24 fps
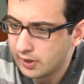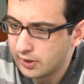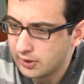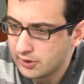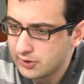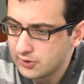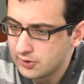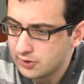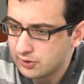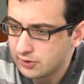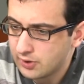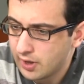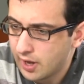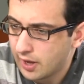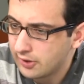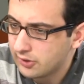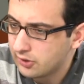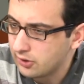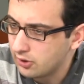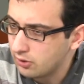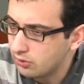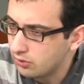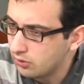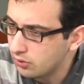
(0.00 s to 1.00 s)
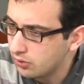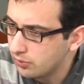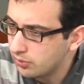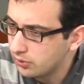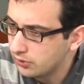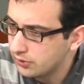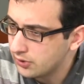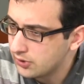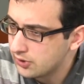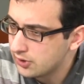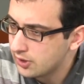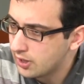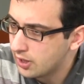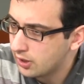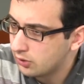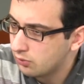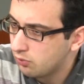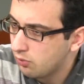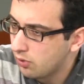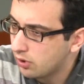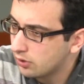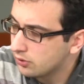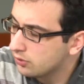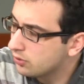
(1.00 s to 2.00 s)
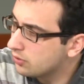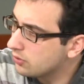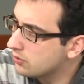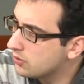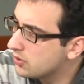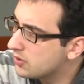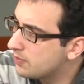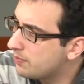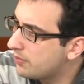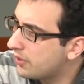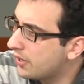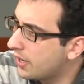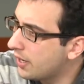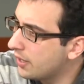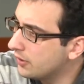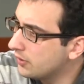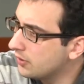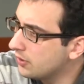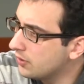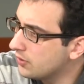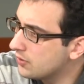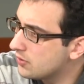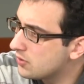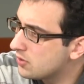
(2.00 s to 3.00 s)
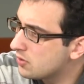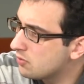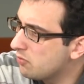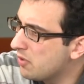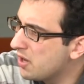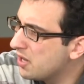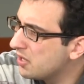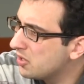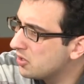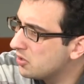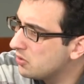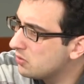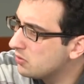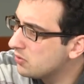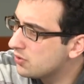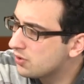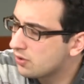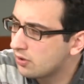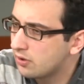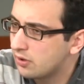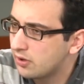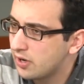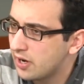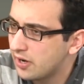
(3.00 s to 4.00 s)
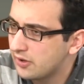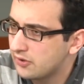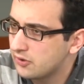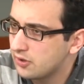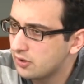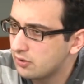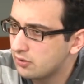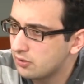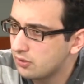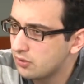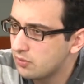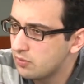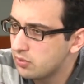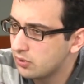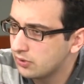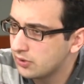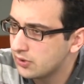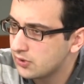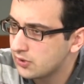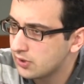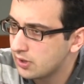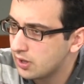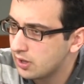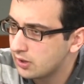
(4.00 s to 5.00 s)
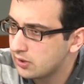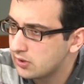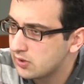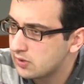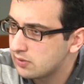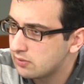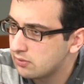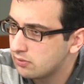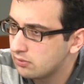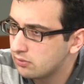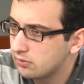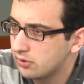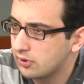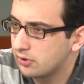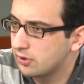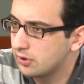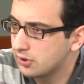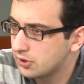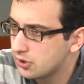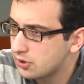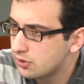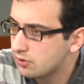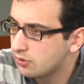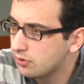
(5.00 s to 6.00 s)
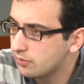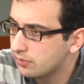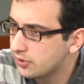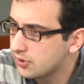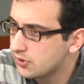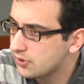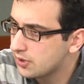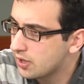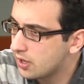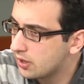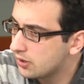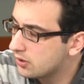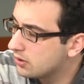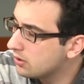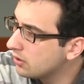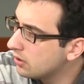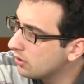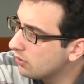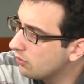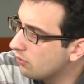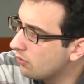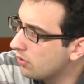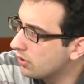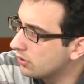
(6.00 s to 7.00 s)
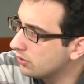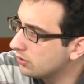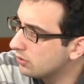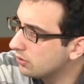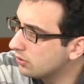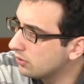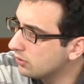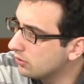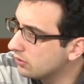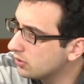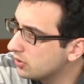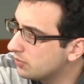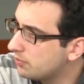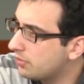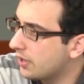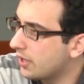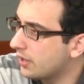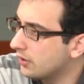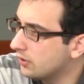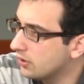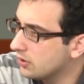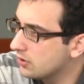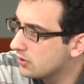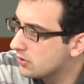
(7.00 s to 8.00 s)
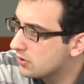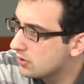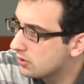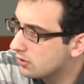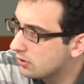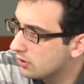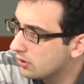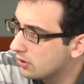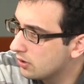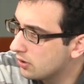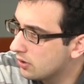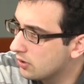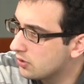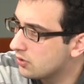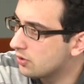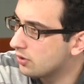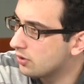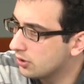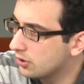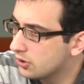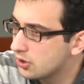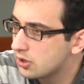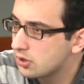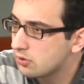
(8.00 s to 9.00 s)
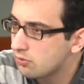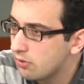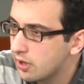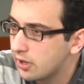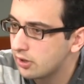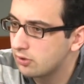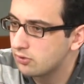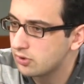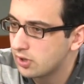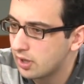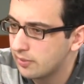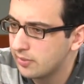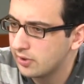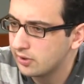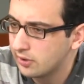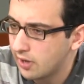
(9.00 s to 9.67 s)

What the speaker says: there is an ethnic group who does not want to spread its values, or ethnic group who does not, a religious group does not want to spread its religious values.